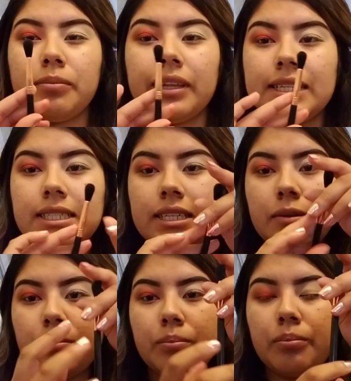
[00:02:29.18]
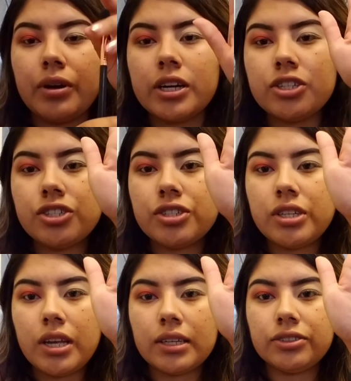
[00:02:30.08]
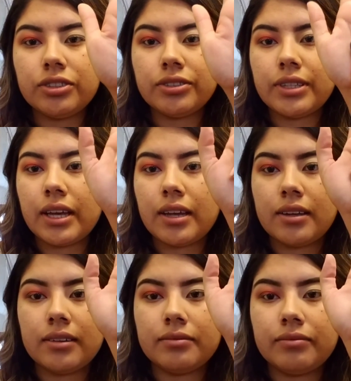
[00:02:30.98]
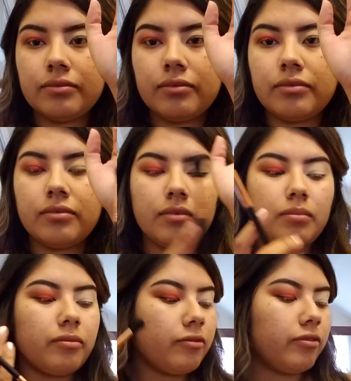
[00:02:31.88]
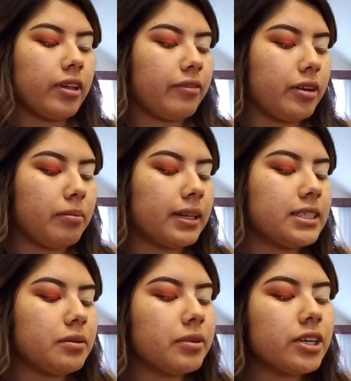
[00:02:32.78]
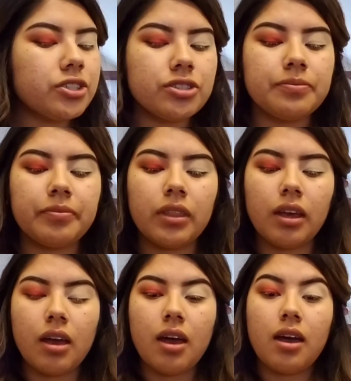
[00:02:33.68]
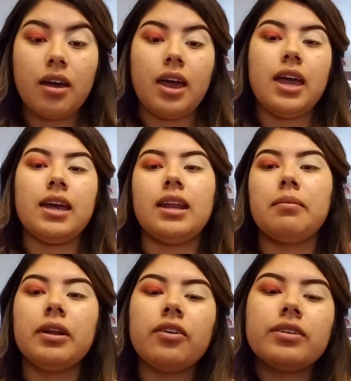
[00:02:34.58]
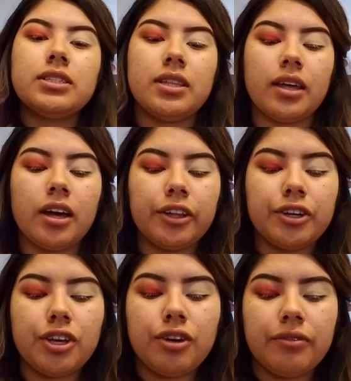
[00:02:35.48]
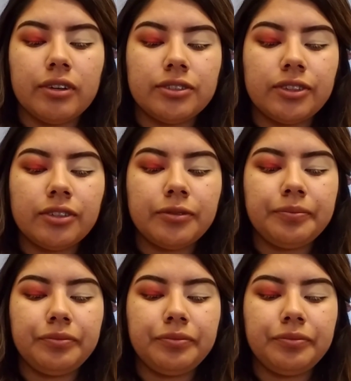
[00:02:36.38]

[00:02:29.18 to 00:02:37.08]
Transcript: blending brush. It's just like a fluffy blending brush. And I'm going to go into the color Universal